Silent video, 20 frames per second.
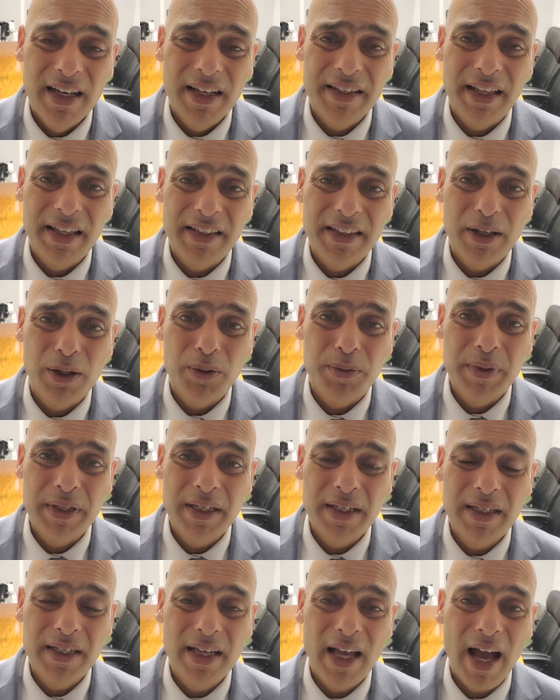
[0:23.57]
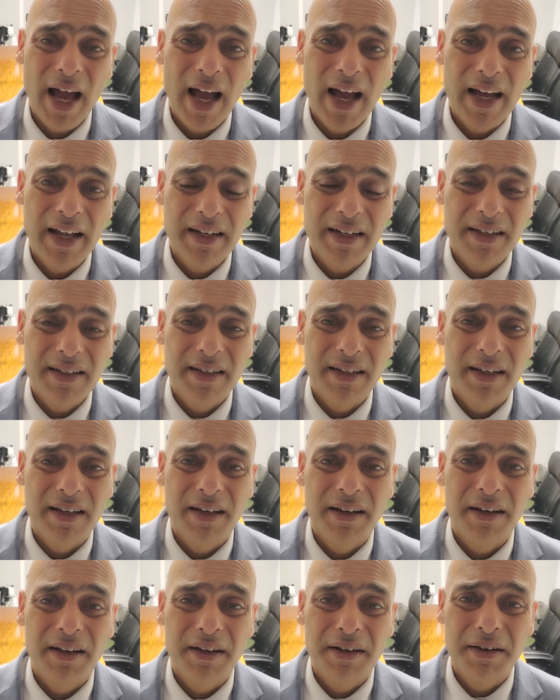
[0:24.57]
that they'll be at
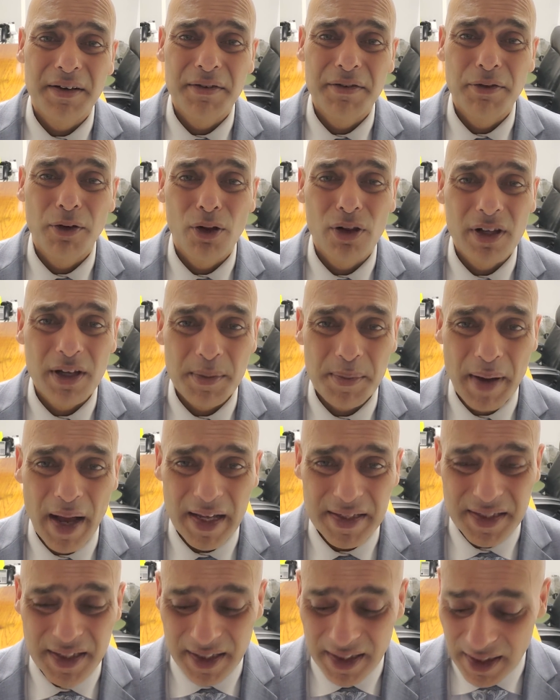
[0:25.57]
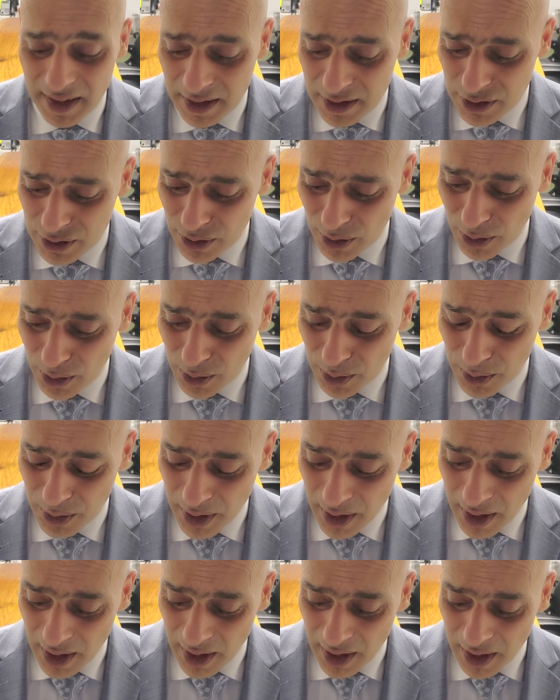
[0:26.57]
uh, full capacity. So
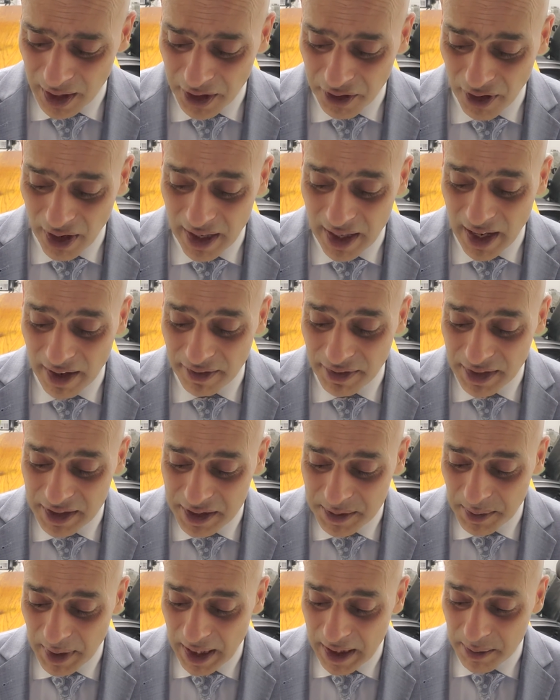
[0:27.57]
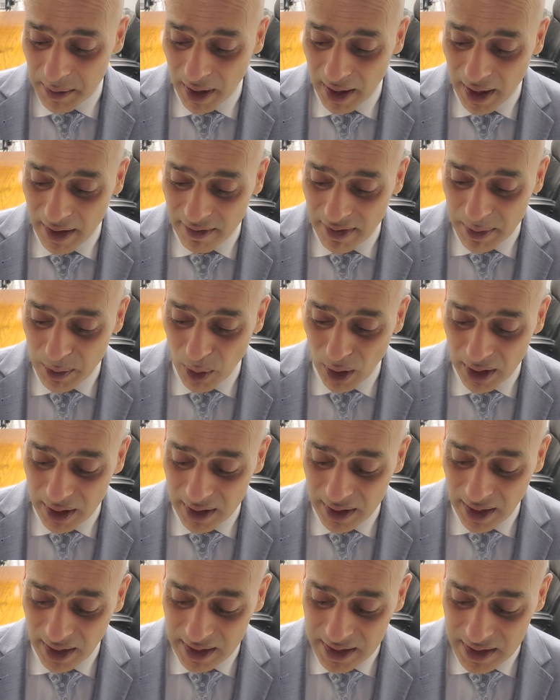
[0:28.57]
great efforts made by
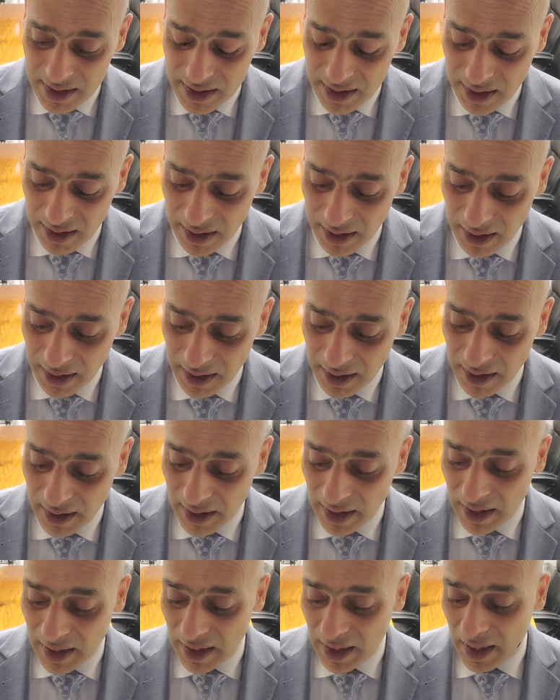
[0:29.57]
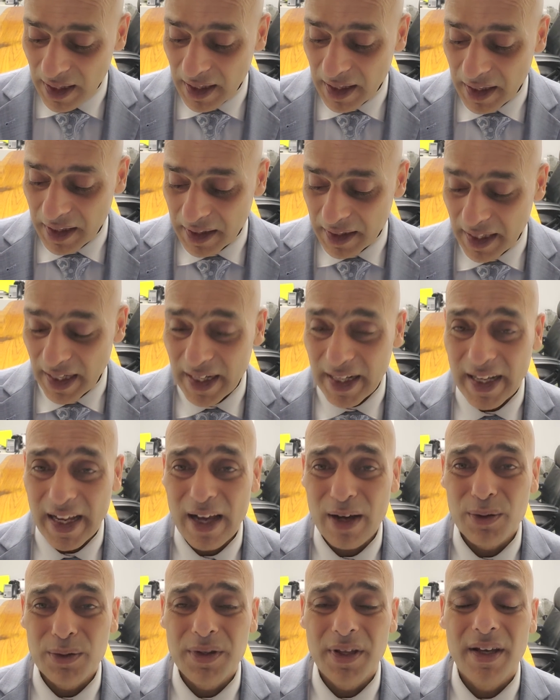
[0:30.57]
everyone that's uh, uh, getting
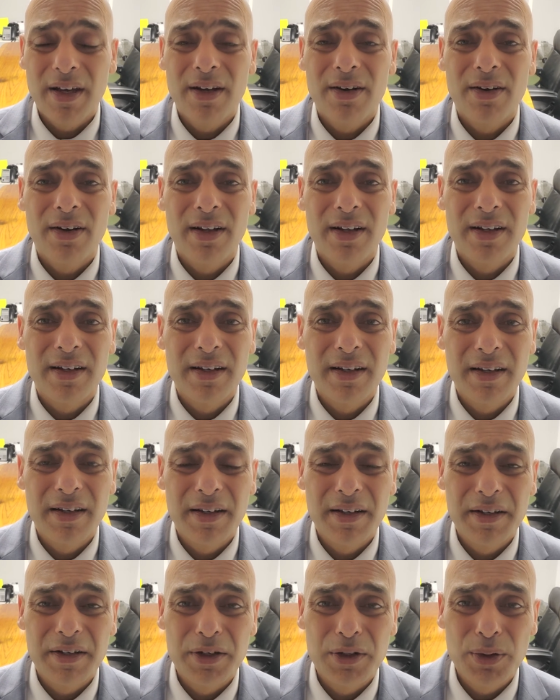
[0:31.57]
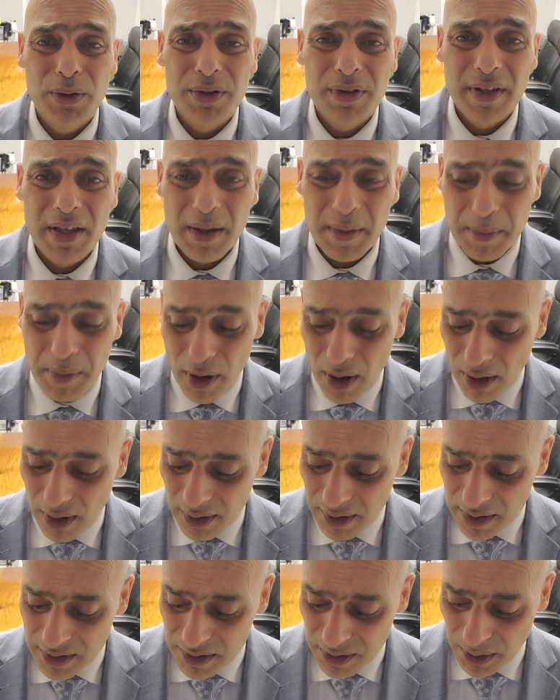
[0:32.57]
out there and uh, doing their
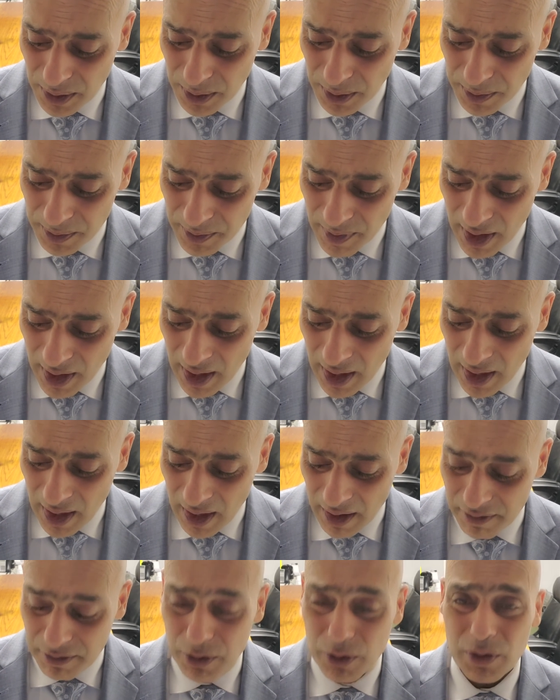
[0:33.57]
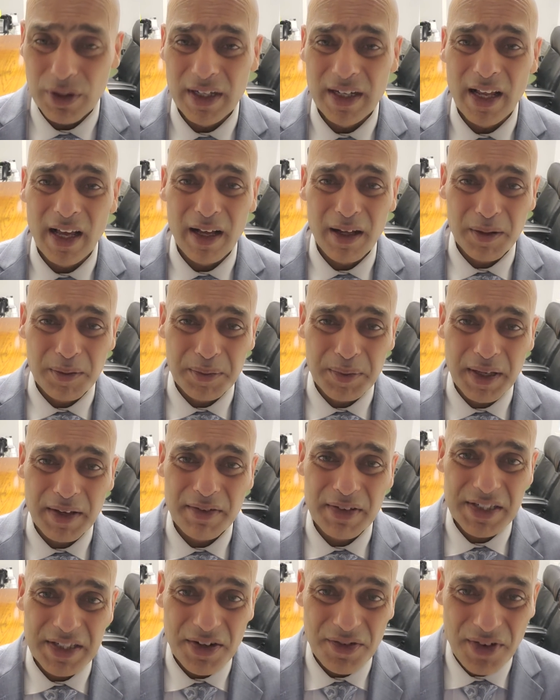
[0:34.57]
part. So if you need help, give
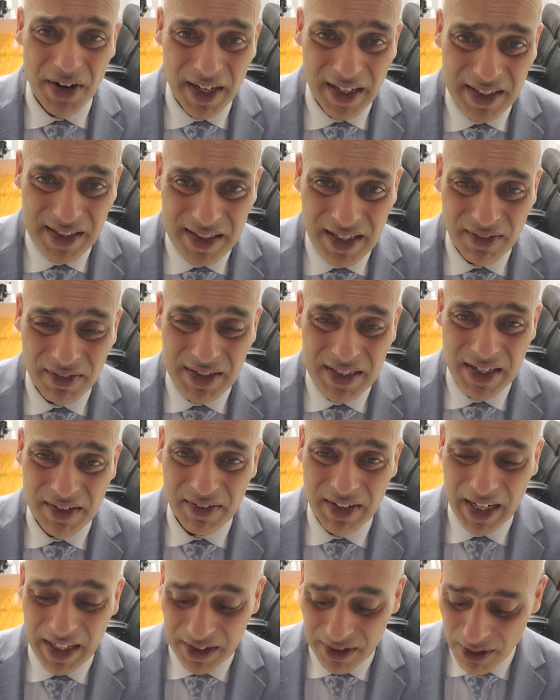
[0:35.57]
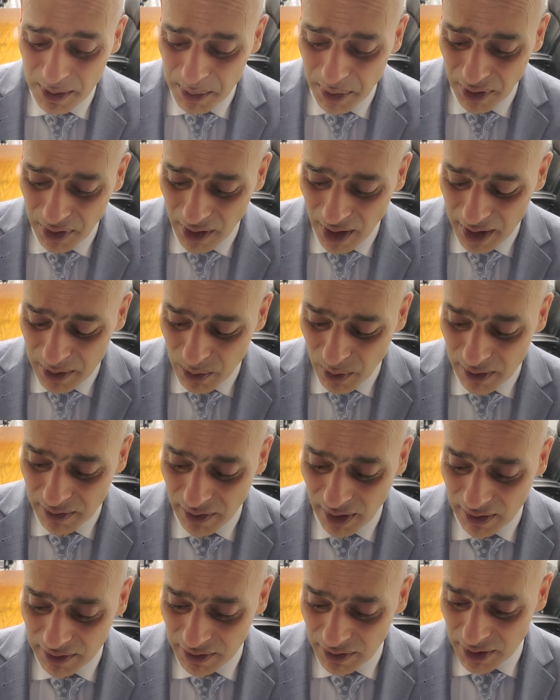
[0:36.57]
us a ring,
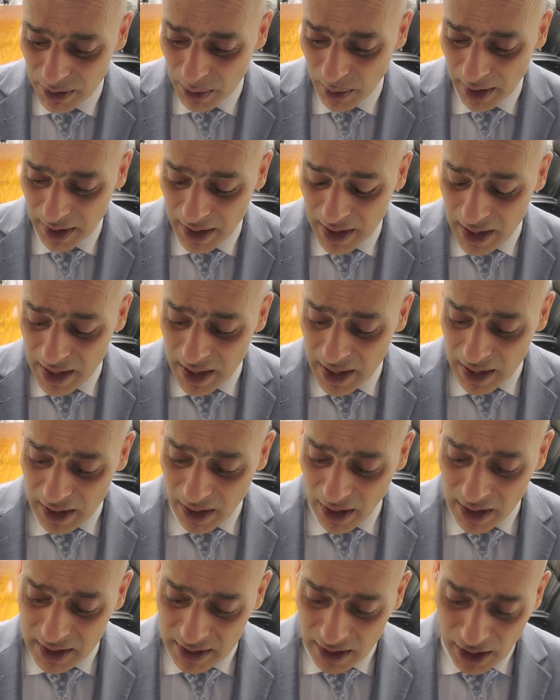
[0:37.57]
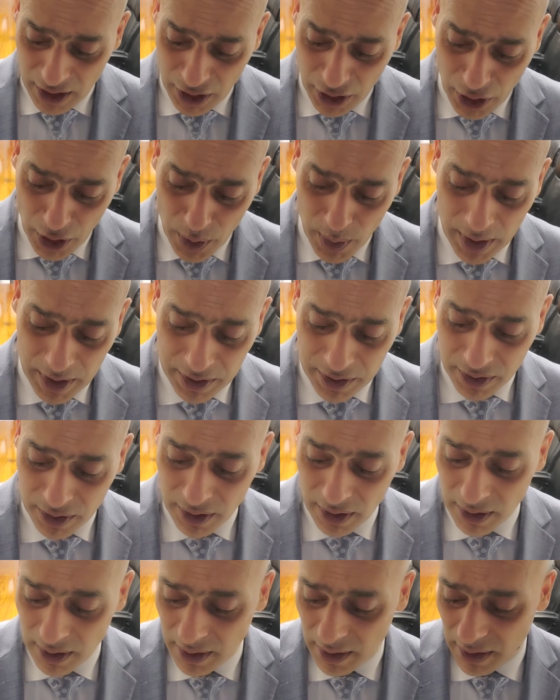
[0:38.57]
778-999-1531. Guys, I'm going to go
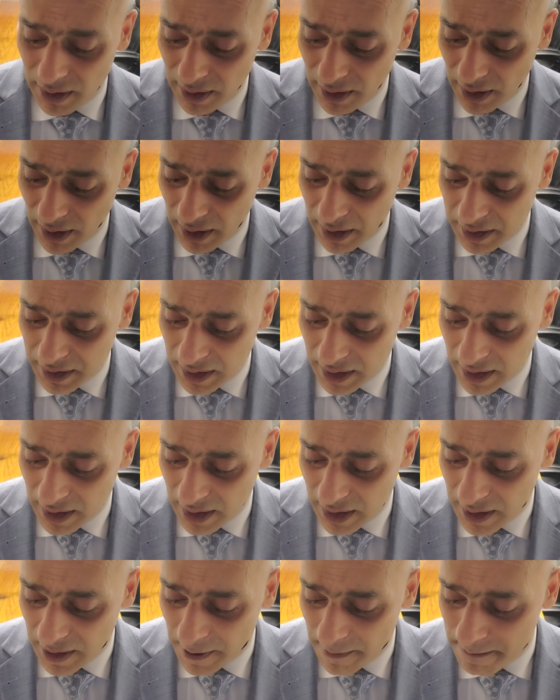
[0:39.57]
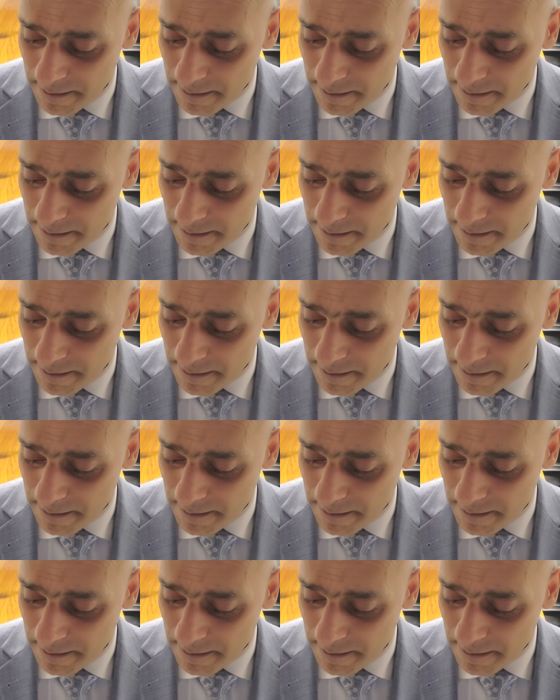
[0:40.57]
into the